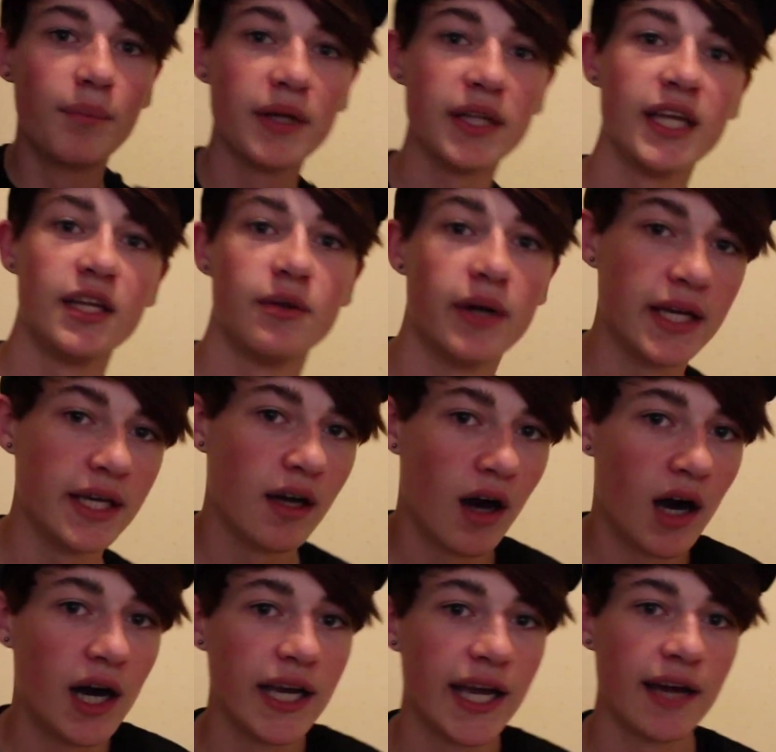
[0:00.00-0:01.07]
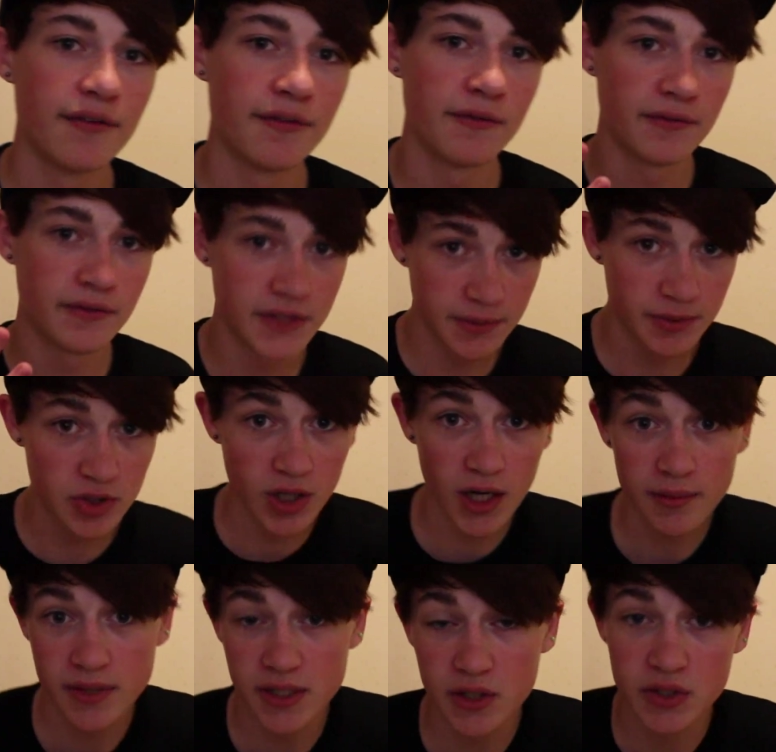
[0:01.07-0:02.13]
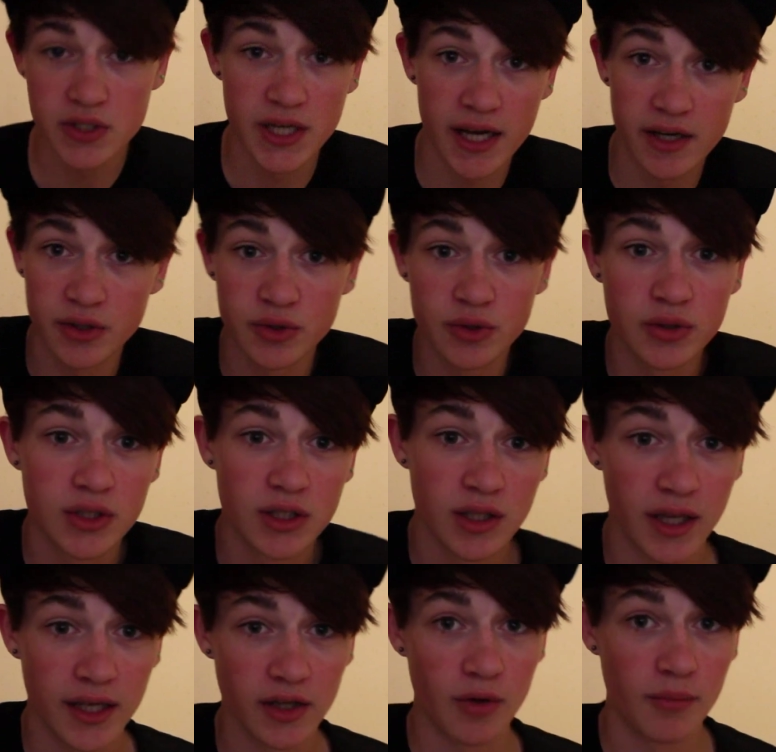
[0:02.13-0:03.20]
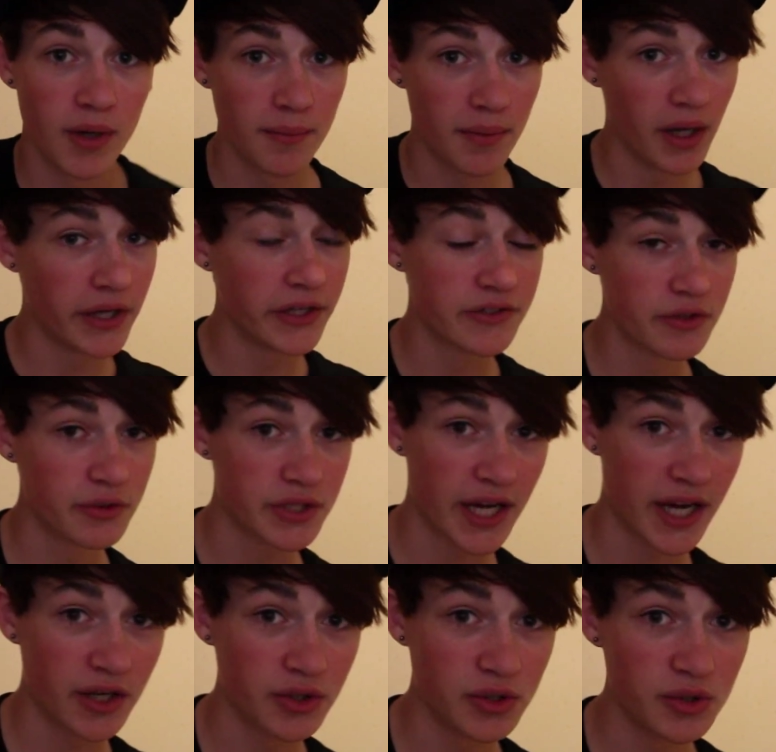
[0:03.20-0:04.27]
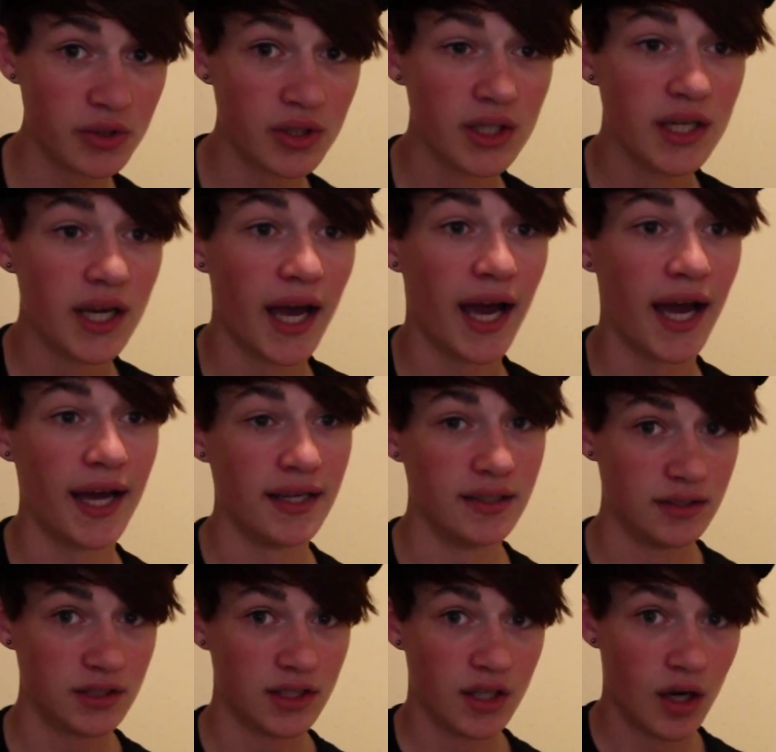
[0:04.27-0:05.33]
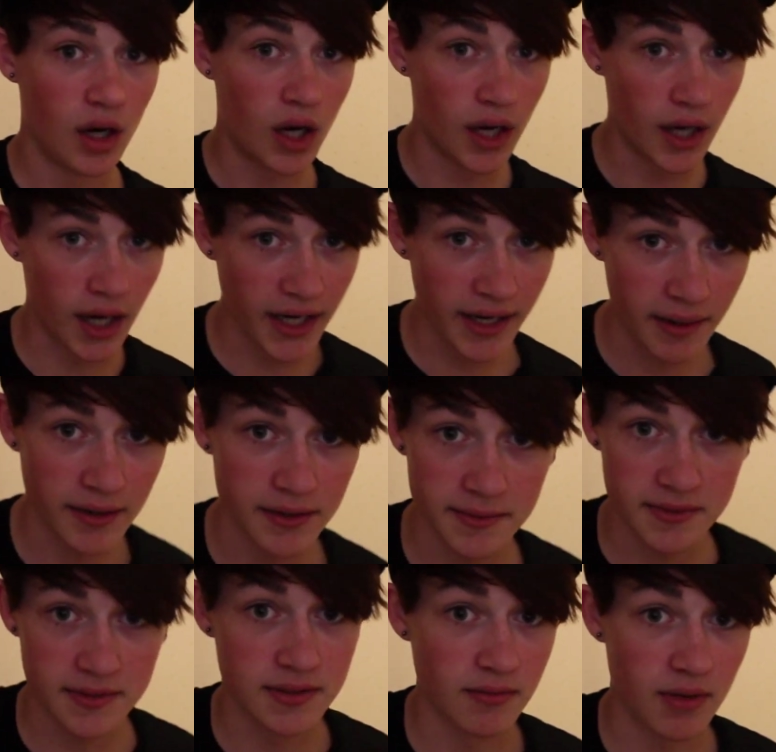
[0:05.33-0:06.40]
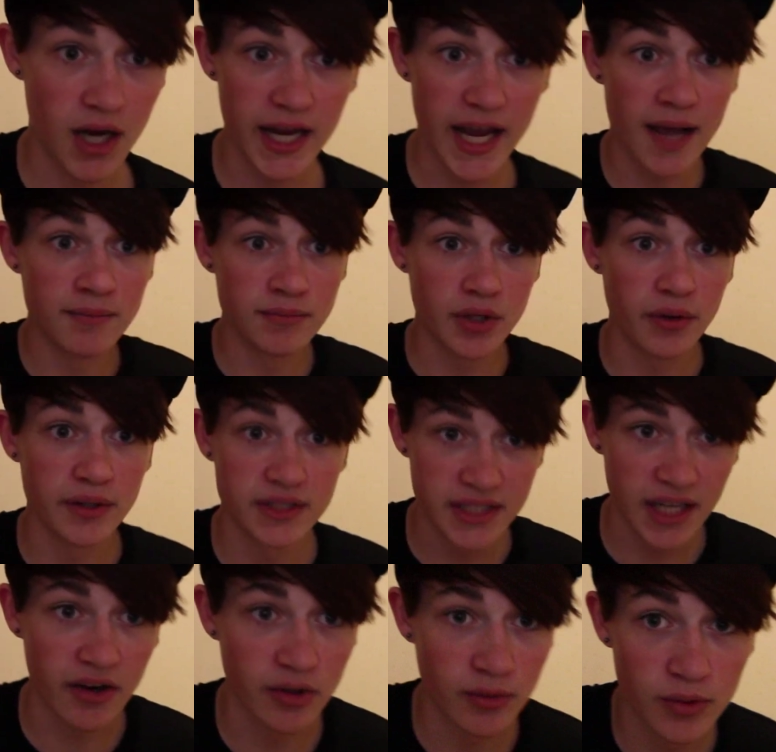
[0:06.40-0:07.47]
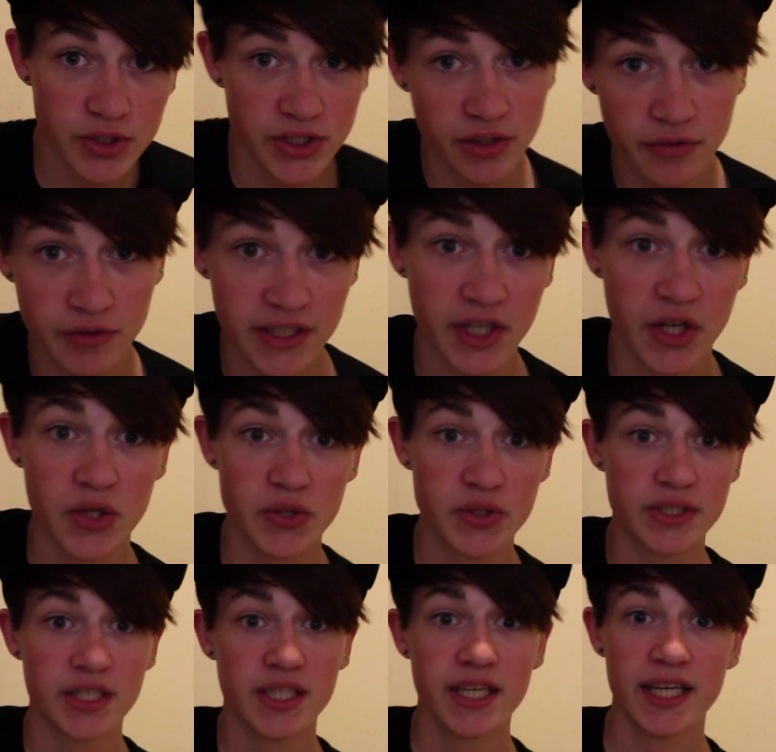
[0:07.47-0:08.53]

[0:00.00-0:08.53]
But anyway, I have subscribed to your channel, like, on my personal channel, and I am going to carry on watching your videos.